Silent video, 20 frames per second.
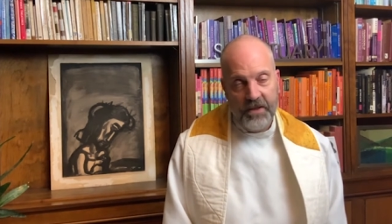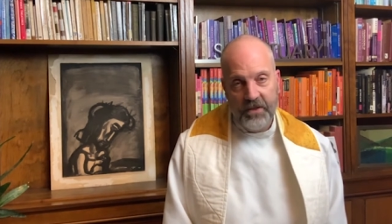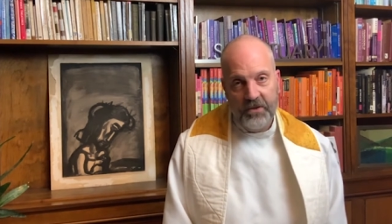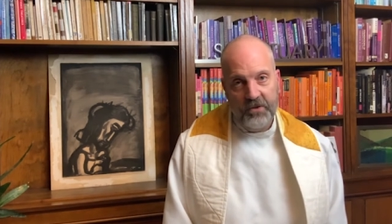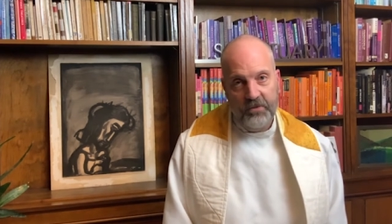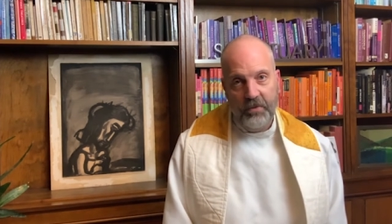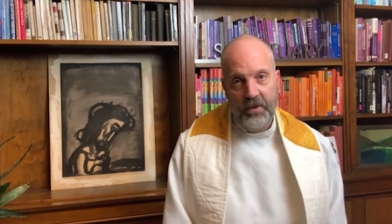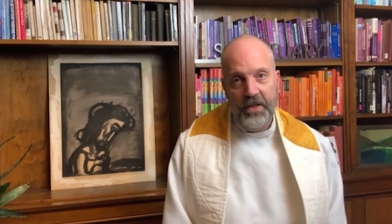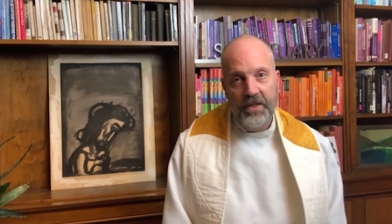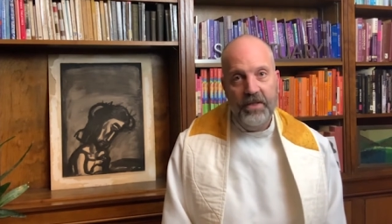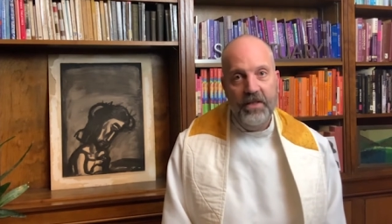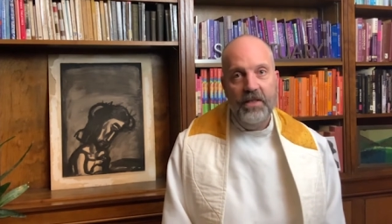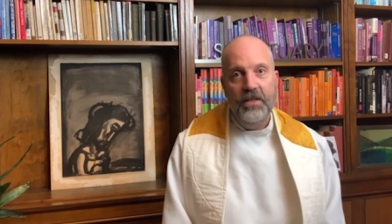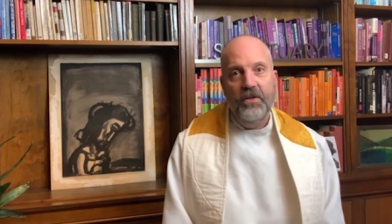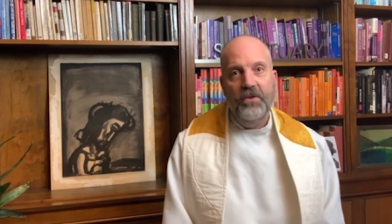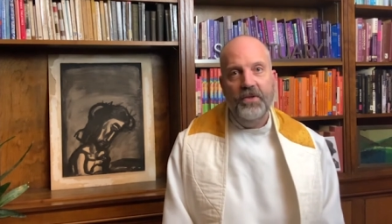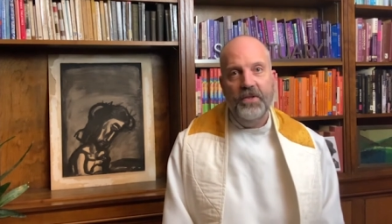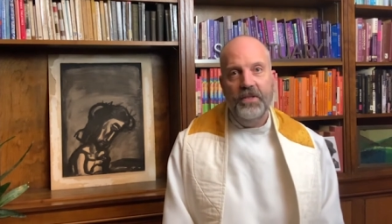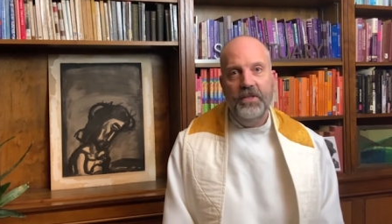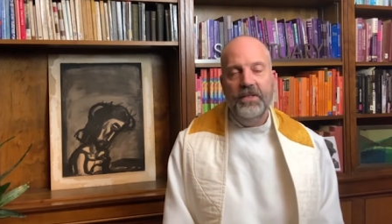It's written
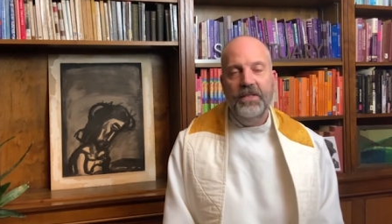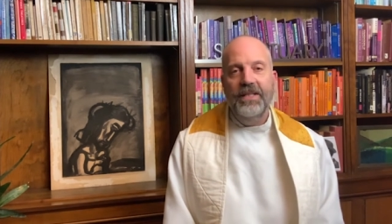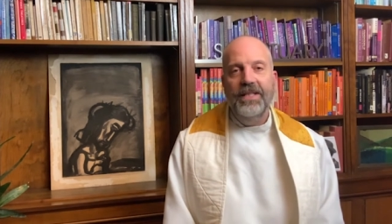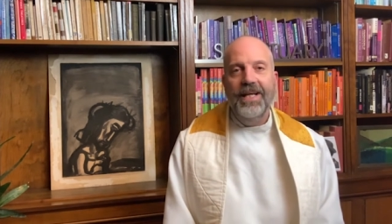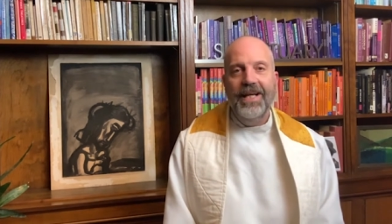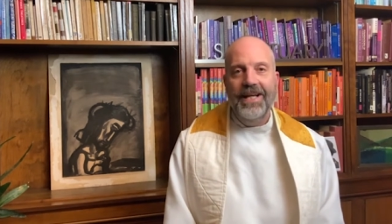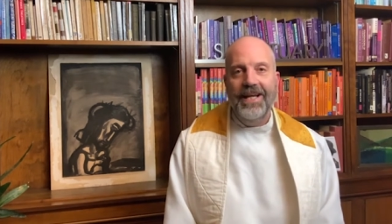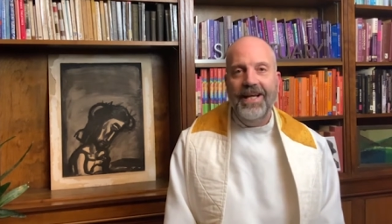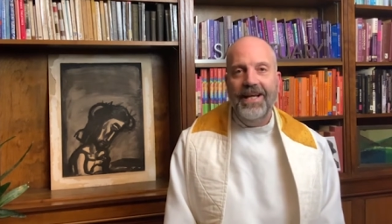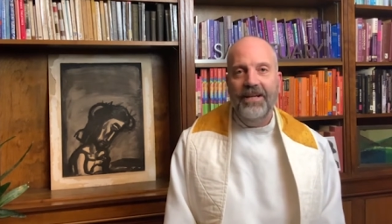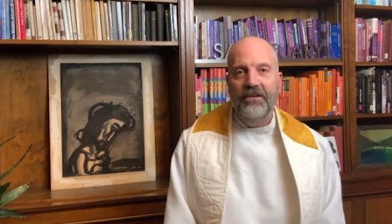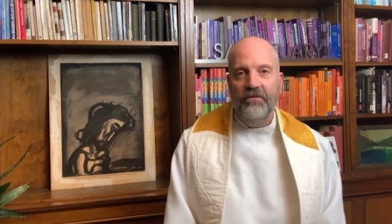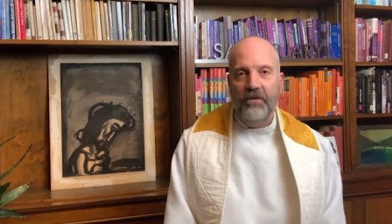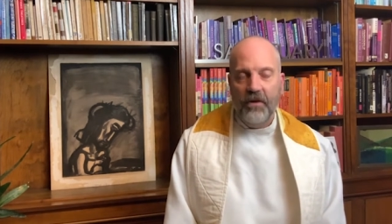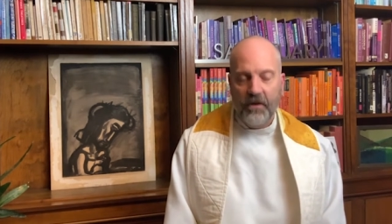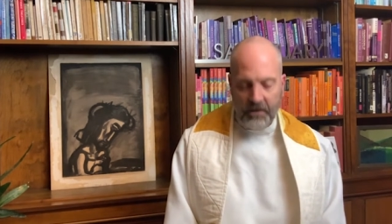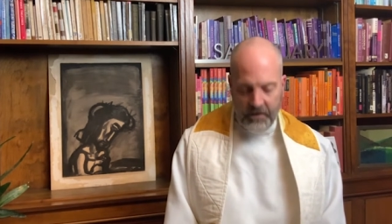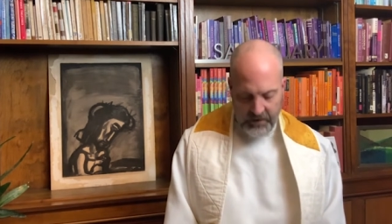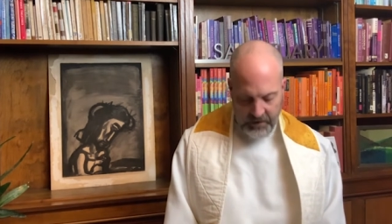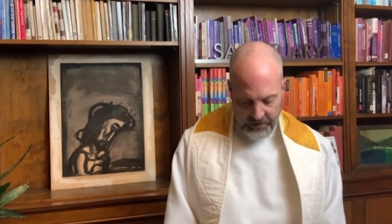into the DNA of
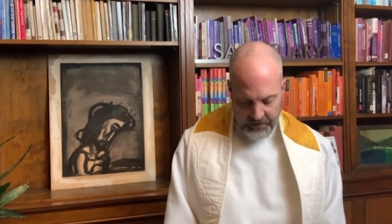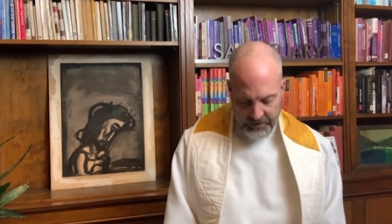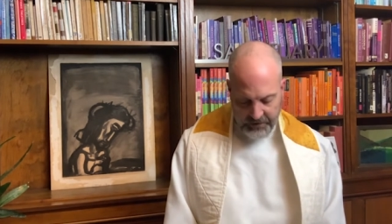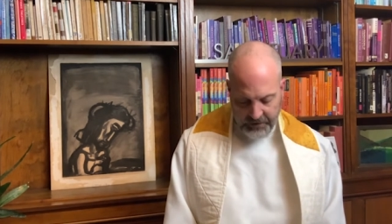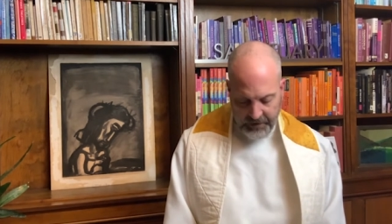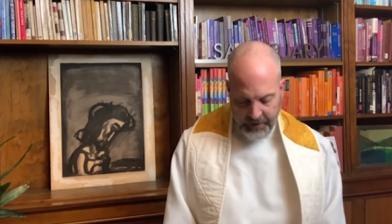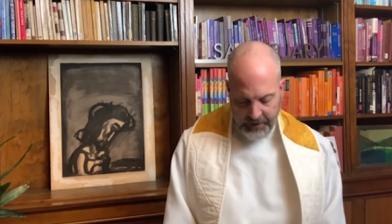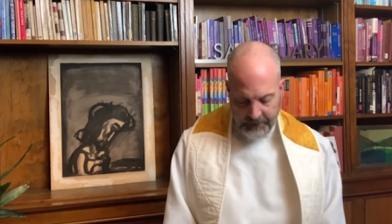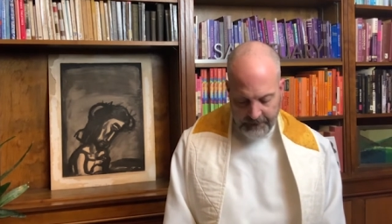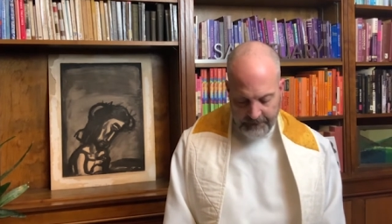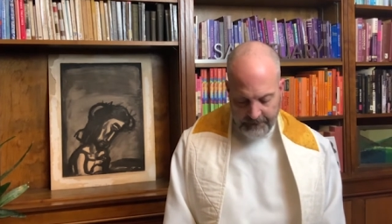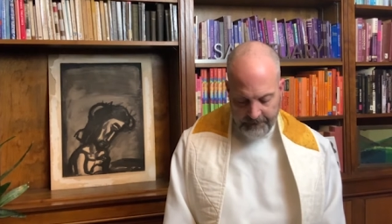our country.